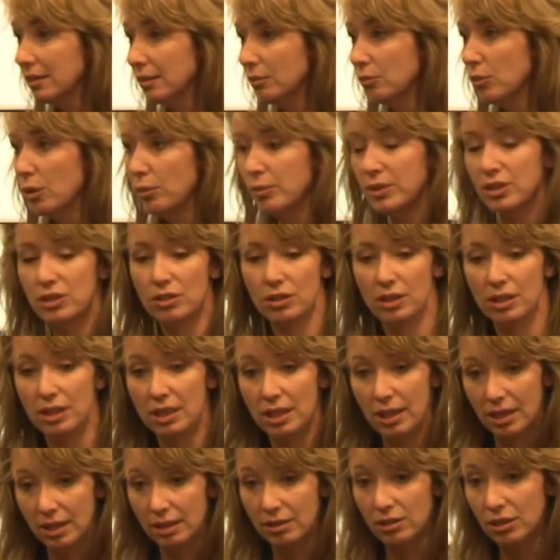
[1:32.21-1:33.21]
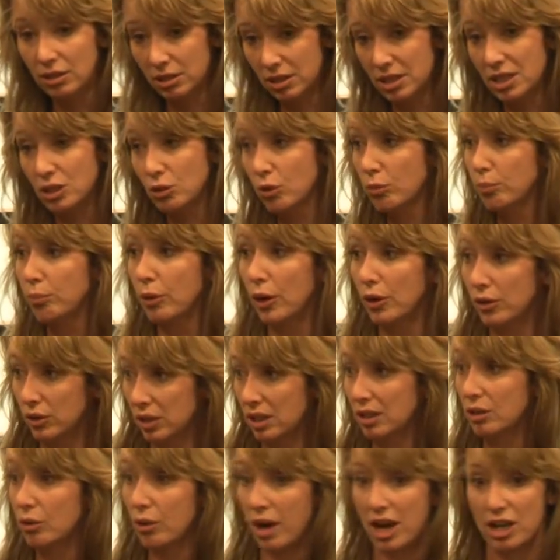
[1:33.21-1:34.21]
than what we're doing here. You know, these were
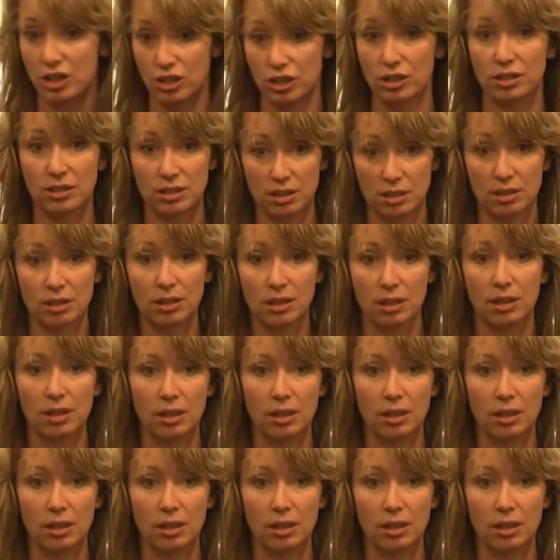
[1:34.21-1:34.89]
both in crashes.